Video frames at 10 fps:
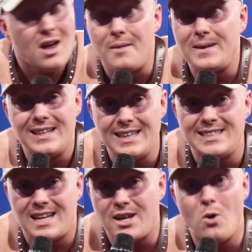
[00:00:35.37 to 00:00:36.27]
I mean, at
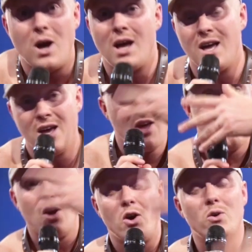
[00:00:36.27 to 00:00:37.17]
least I know
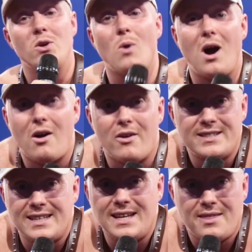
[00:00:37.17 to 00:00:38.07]
who you are
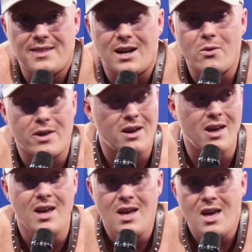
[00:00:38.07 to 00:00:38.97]
underneath, you know, the
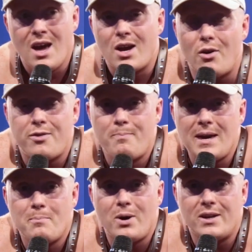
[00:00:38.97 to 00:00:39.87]
goth
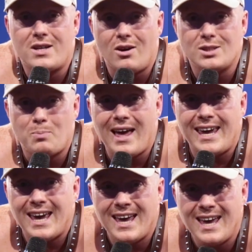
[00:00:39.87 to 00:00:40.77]
Big Bird
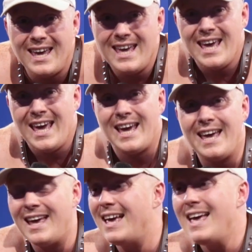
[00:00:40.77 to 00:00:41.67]
cosplay.
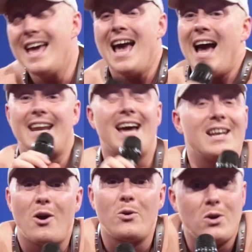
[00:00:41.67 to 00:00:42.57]
And I
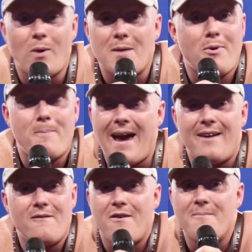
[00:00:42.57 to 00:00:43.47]
know you ain't
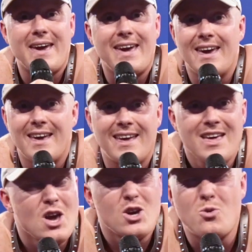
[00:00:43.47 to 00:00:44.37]
preparing for me.
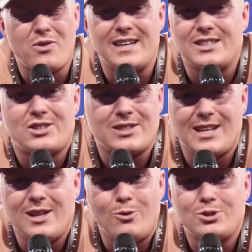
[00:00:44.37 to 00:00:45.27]
You think it's just
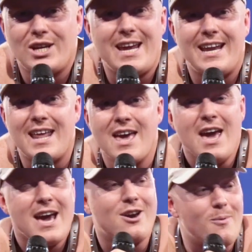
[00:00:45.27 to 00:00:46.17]
little old Gene,
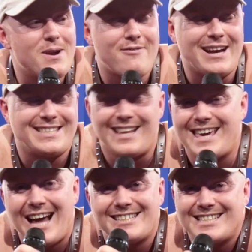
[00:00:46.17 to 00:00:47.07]
comedy wrestler,
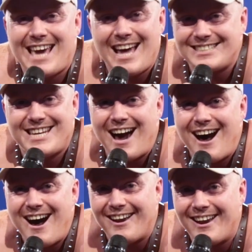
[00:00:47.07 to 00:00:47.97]
catch as catch
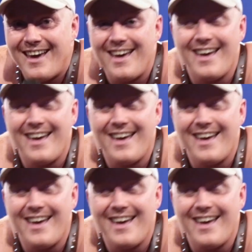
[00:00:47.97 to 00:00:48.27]
can't.